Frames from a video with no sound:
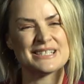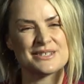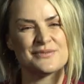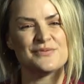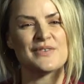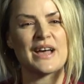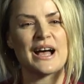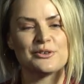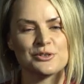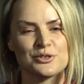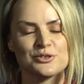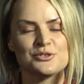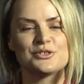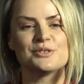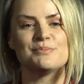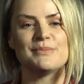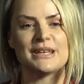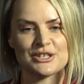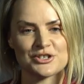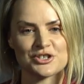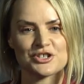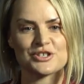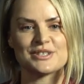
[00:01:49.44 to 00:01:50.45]
its value
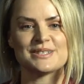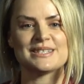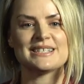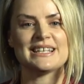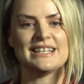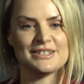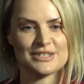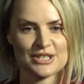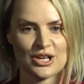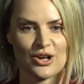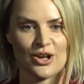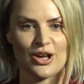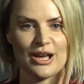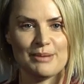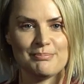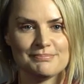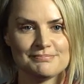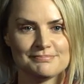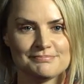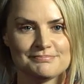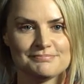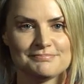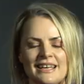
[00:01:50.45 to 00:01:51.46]
diminishes in
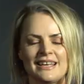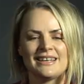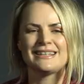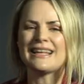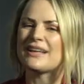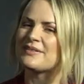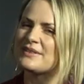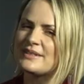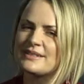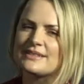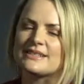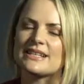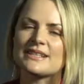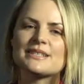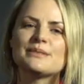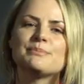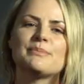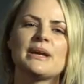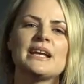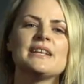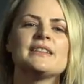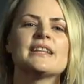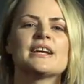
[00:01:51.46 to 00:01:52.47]
time. Now, this
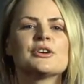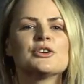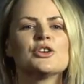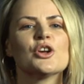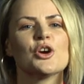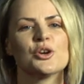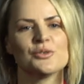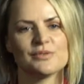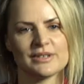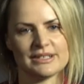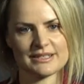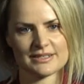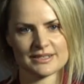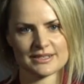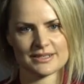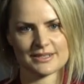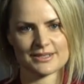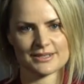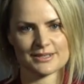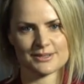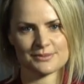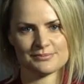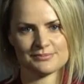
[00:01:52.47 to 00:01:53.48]
doesn't mean there are no
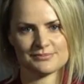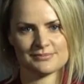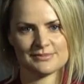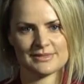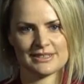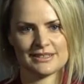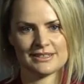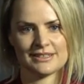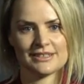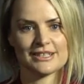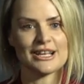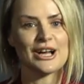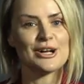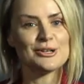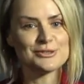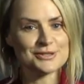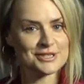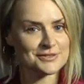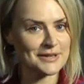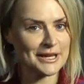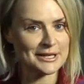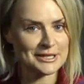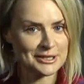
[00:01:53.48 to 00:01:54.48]
risks.
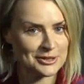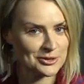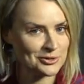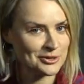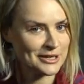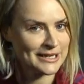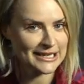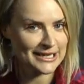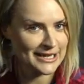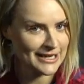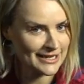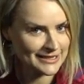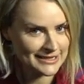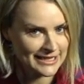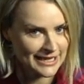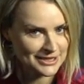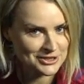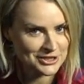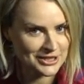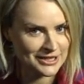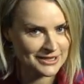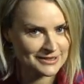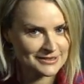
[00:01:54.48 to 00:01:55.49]
Cultivating your inner
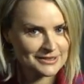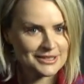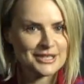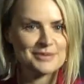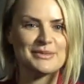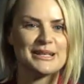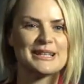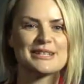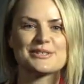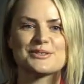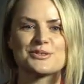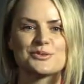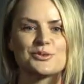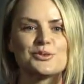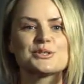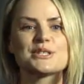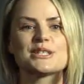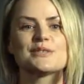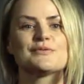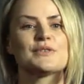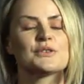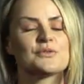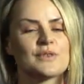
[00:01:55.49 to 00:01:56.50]
Kardashian can be the
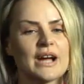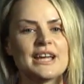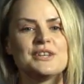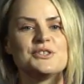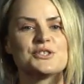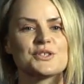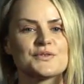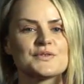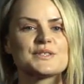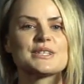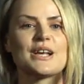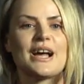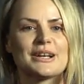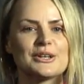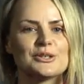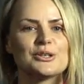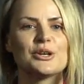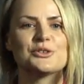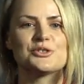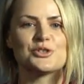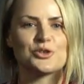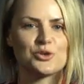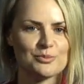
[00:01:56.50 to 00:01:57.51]
source of a range of
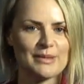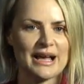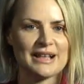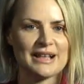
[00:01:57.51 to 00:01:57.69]
psychological